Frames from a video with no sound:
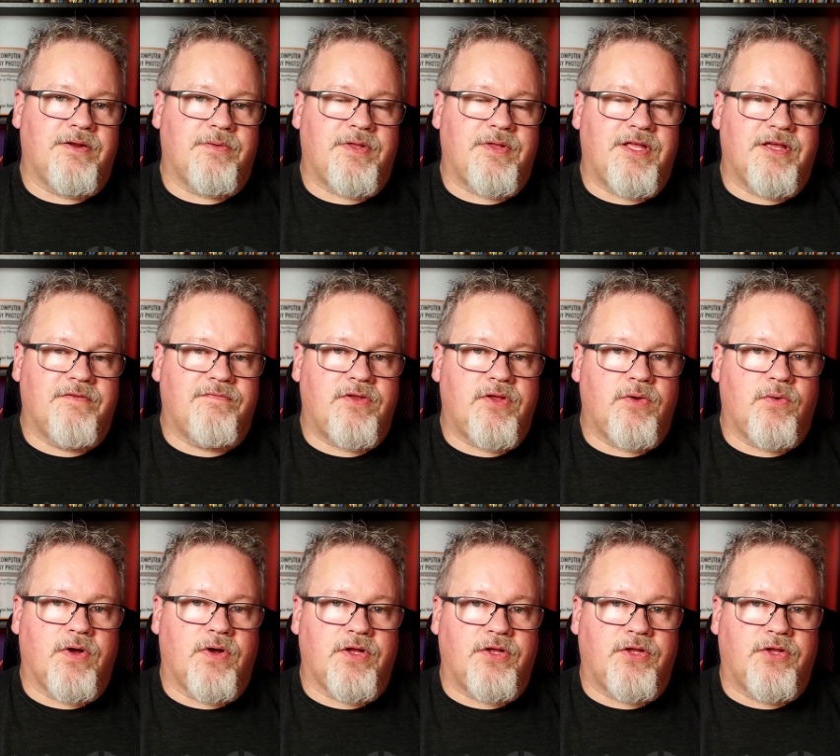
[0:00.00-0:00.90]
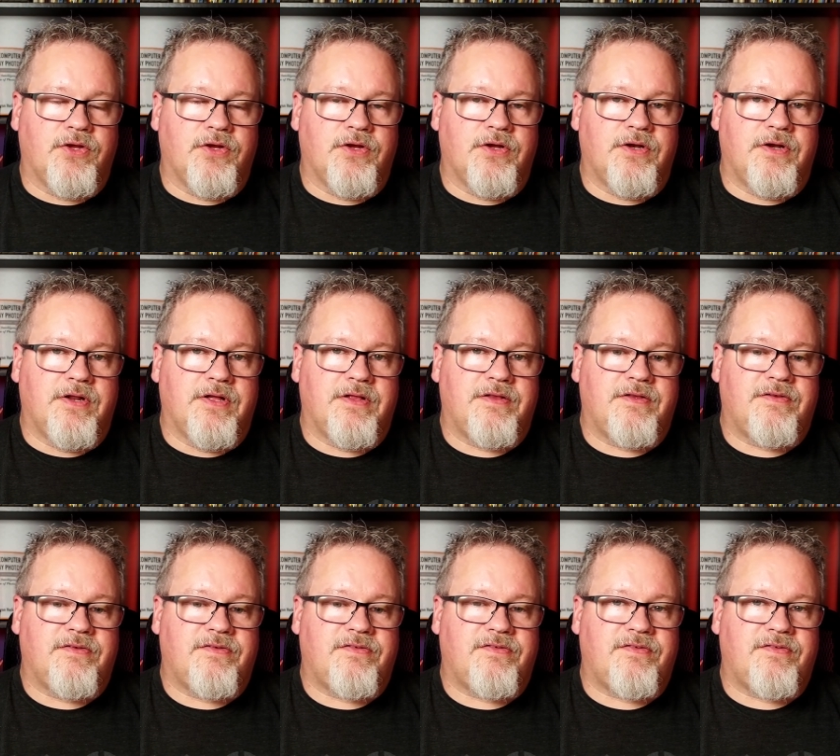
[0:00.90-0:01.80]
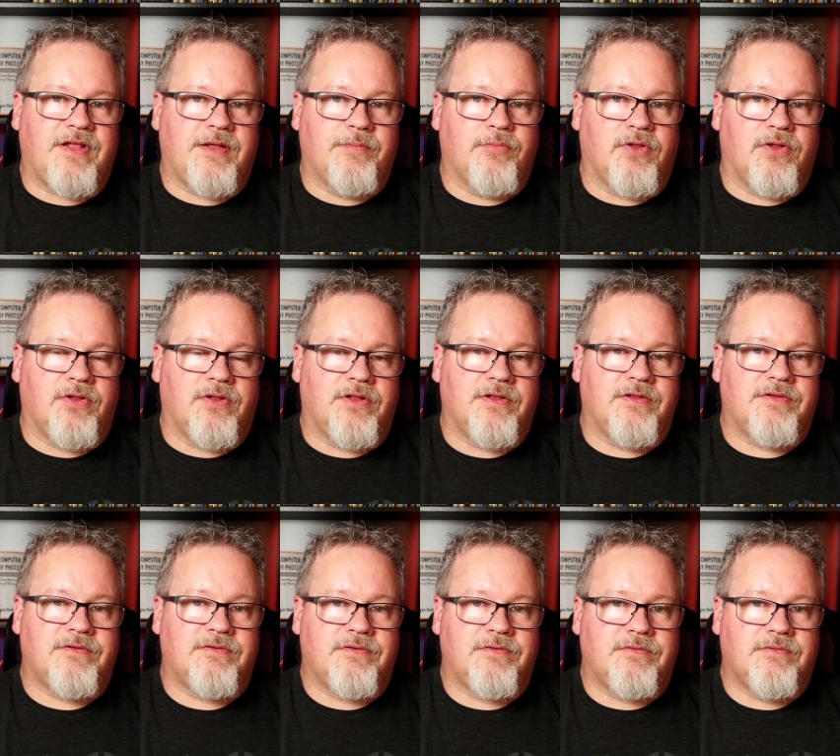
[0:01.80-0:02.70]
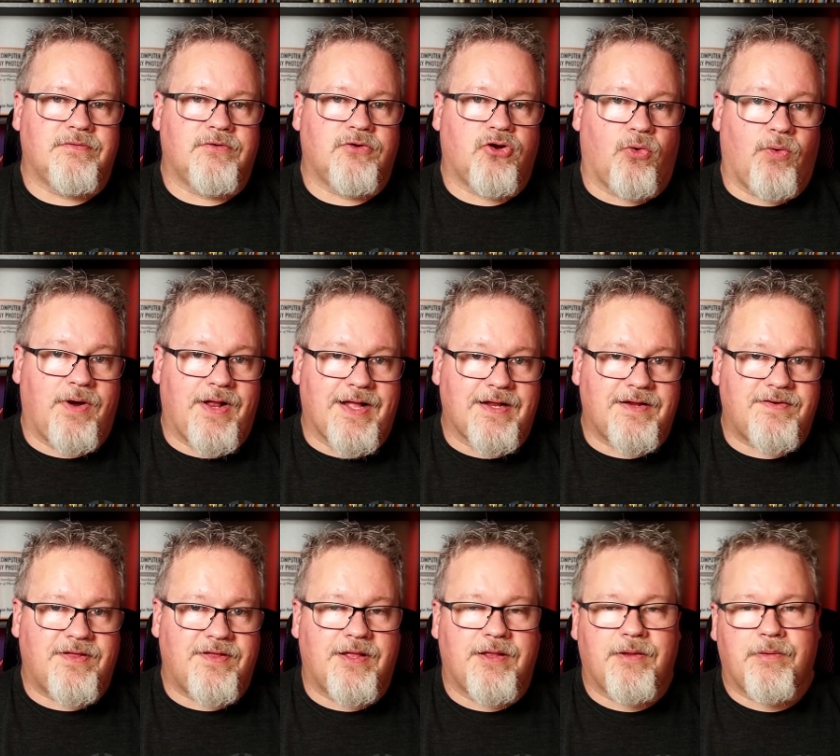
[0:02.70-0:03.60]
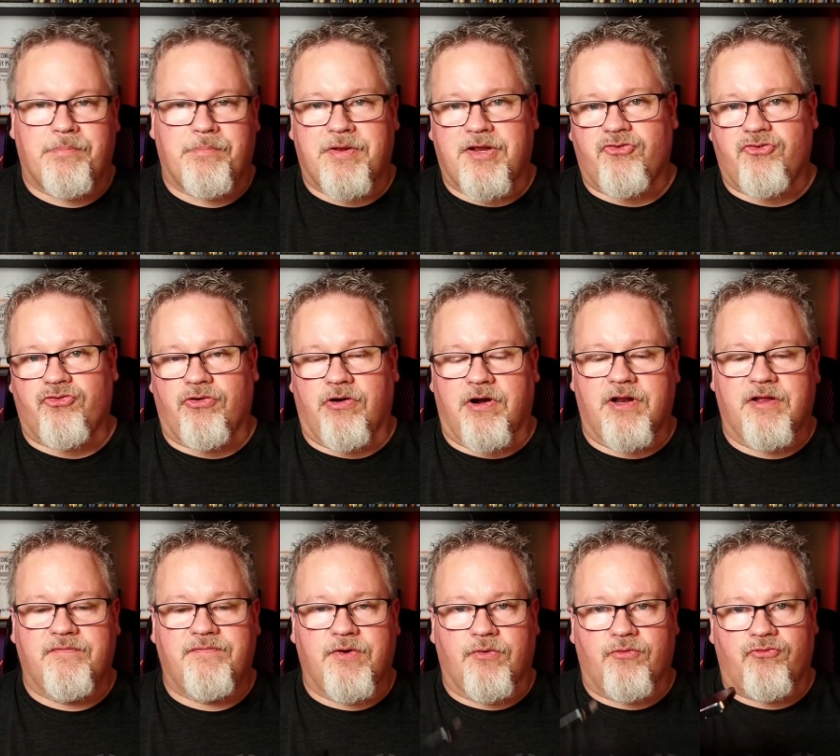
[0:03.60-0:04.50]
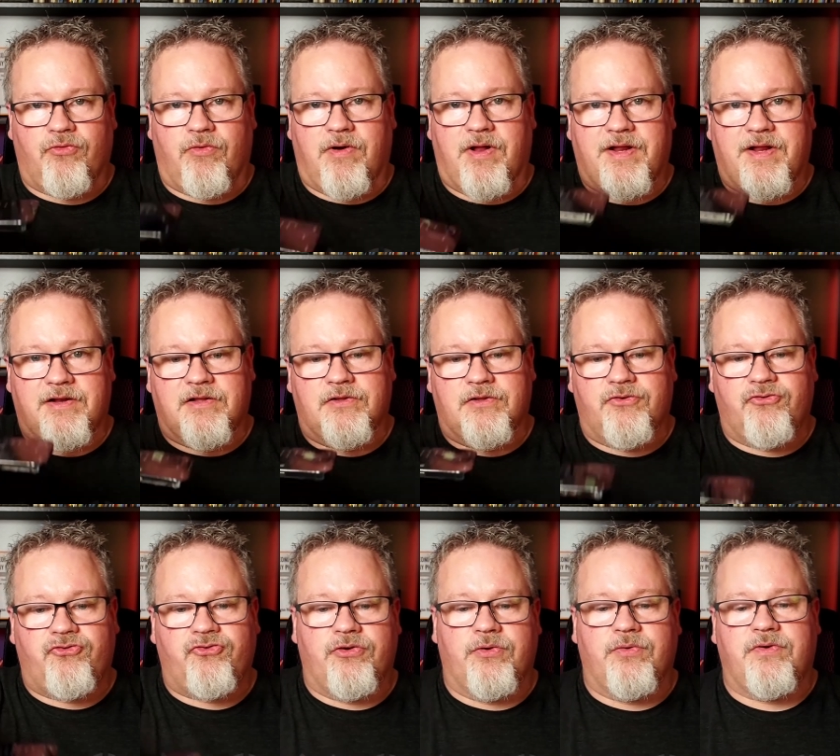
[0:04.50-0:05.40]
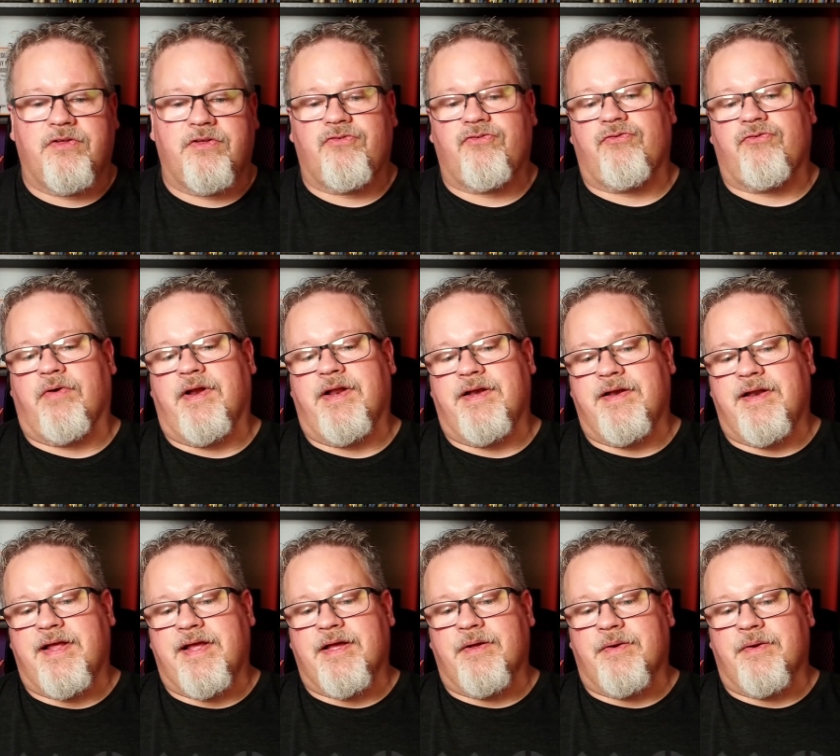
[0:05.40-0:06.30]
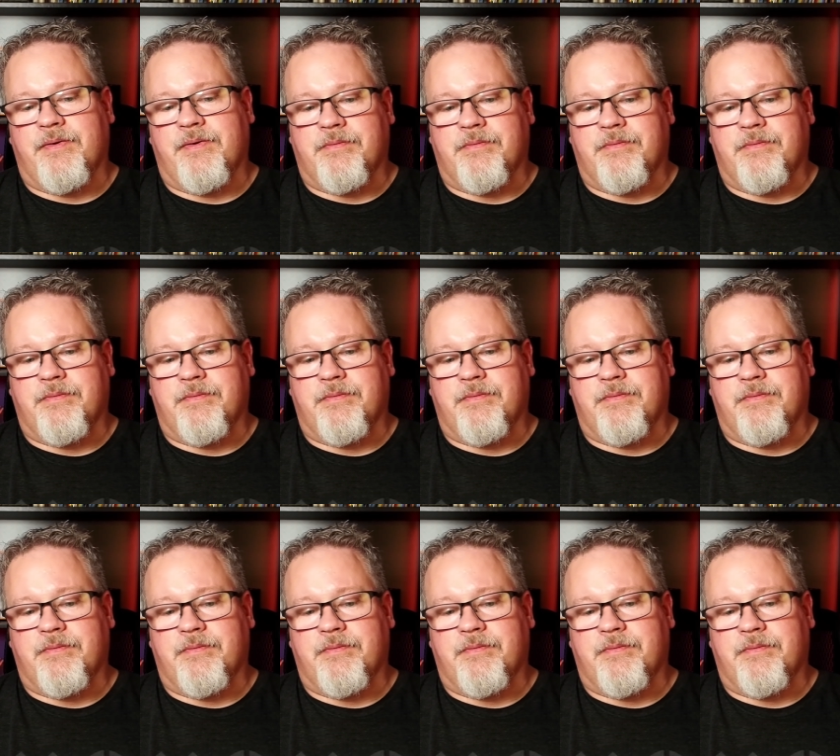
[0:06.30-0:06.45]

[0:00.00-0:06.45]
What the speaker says: give you a good, stable, correct picture if you're trying to shoot straight down.